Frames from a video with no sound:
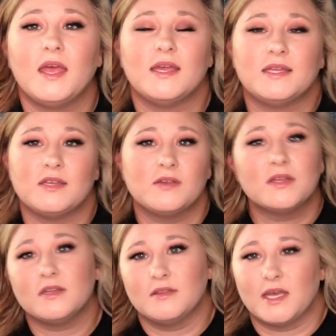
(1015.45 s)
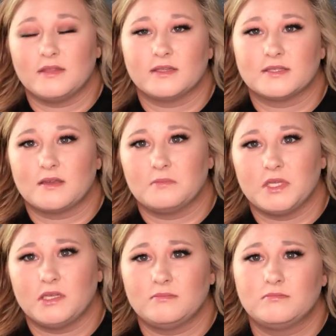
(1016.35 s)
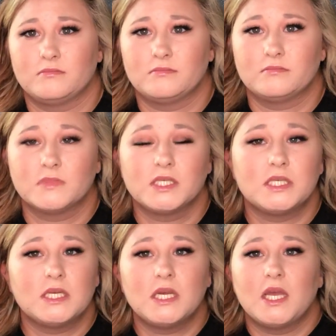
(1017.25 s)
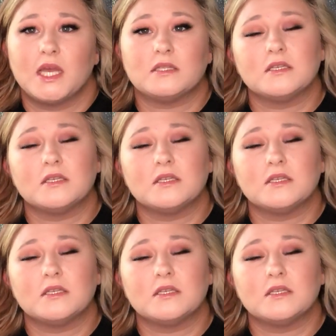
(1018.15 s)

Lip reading: and you can do that in this company. And